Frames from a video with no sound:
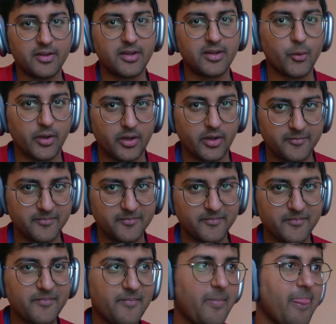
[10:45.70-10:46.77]
they quit.
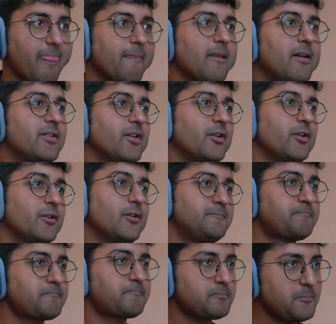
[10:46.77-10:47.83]
So
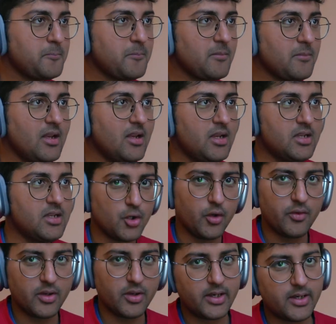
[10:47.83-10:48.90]
it's
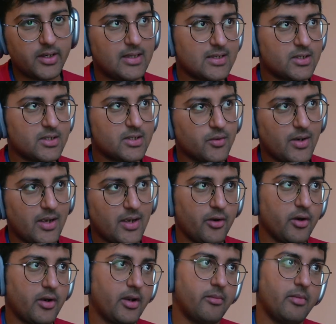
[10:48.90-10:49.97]
overrated, that's also why I
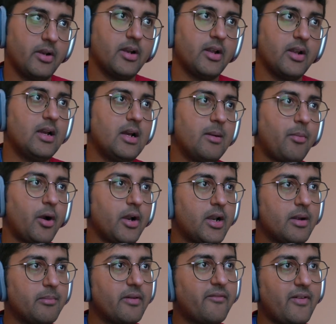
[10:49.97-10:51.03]
not recommend. Point
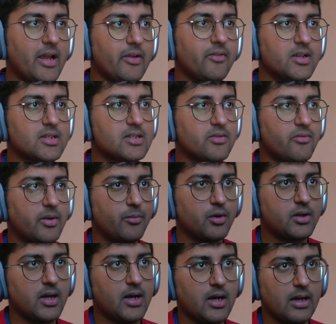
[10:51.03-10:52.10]
number five is one more
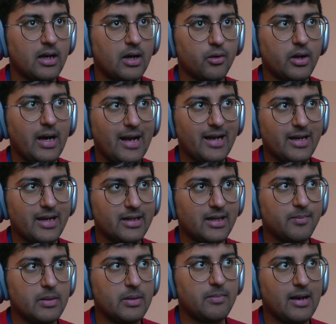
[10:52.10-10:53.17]
thing around hiring
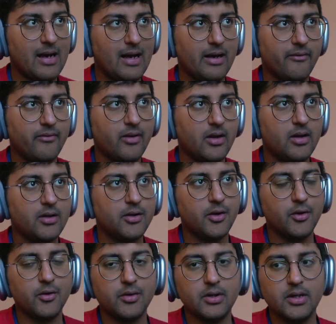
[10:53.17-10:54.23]
that people have you
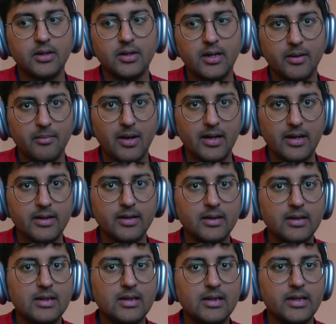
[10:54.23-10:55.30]
know in their mind
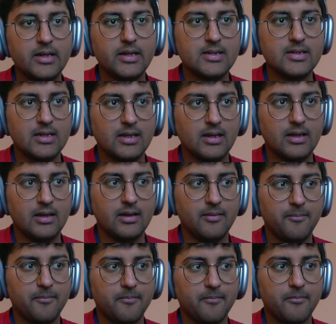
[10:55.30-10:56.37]
is uh,
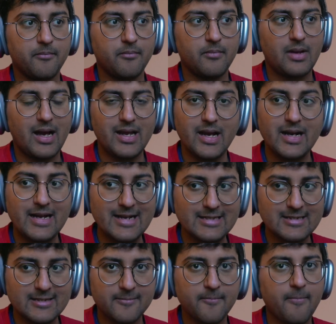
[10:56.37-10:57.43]

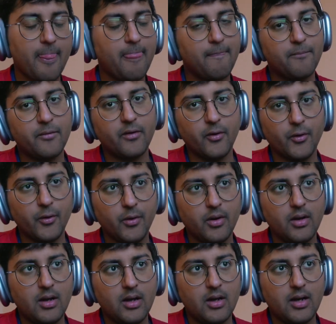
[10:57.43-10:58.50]
iits so
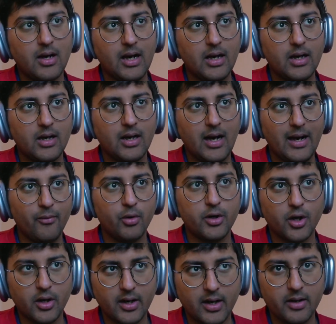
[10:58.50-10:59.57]
i would
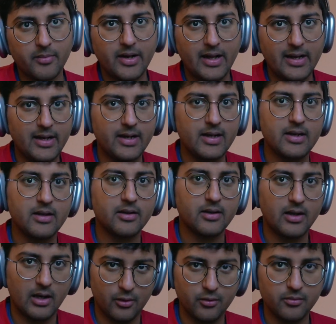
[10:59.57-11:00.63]
not recommend iit
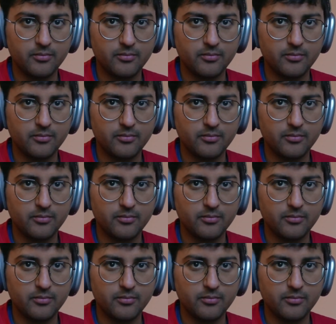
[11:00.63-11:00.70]
now